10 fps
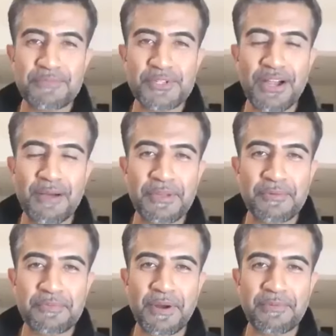sure Amit
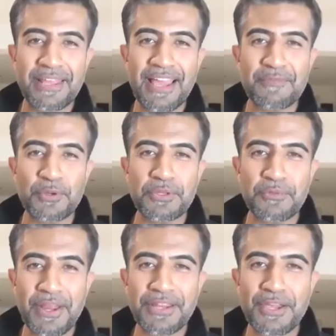would probably have you on the
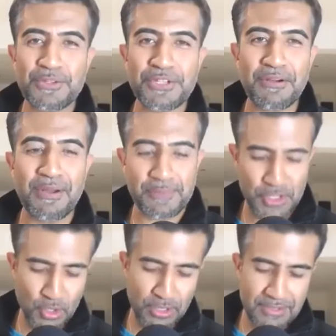radio show, I'm
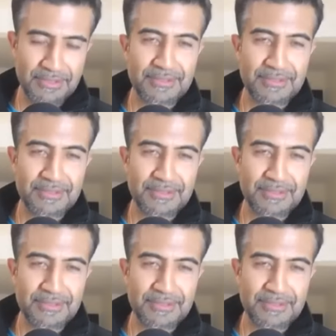sure.